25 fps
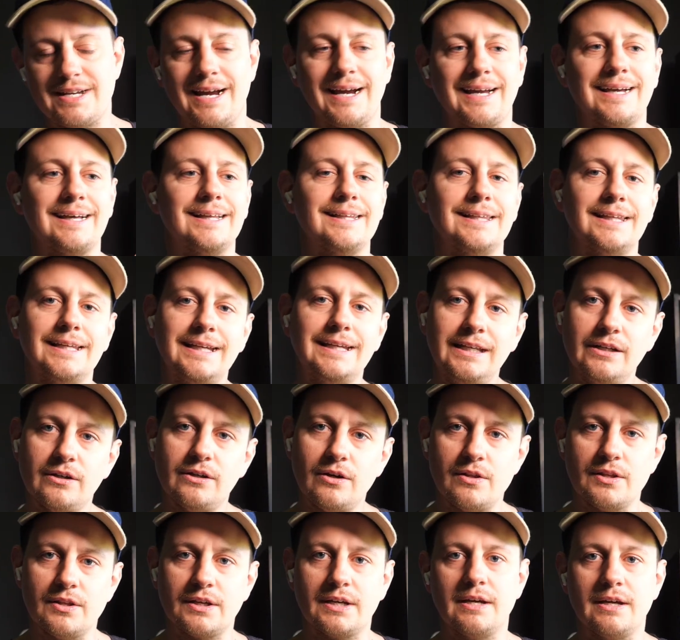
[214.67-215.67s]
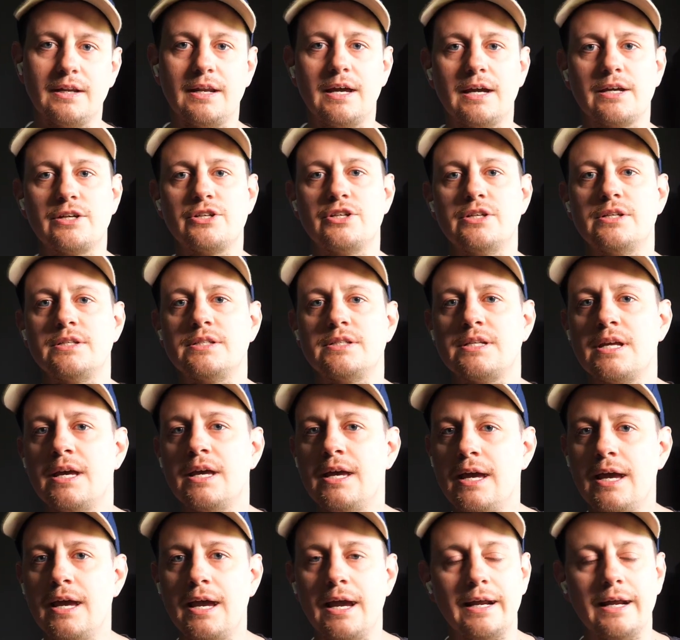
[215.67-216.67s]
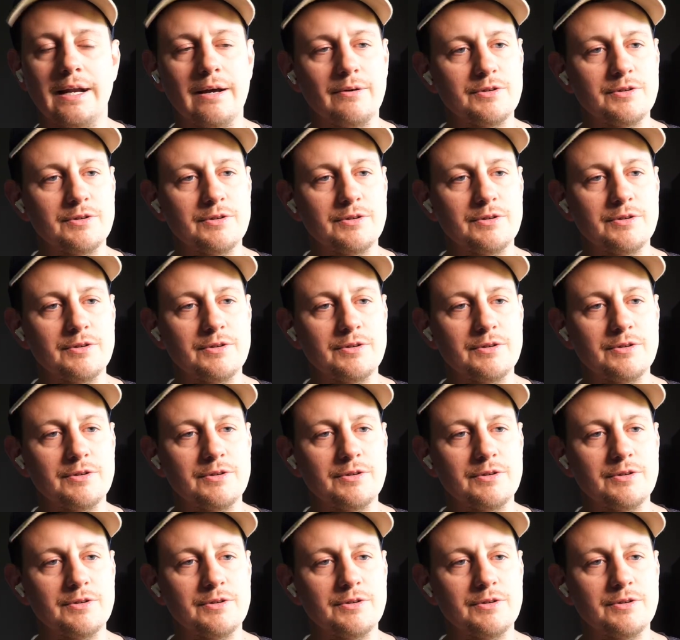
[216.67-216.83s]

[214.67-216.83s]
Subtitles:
I cleaned all the connections, and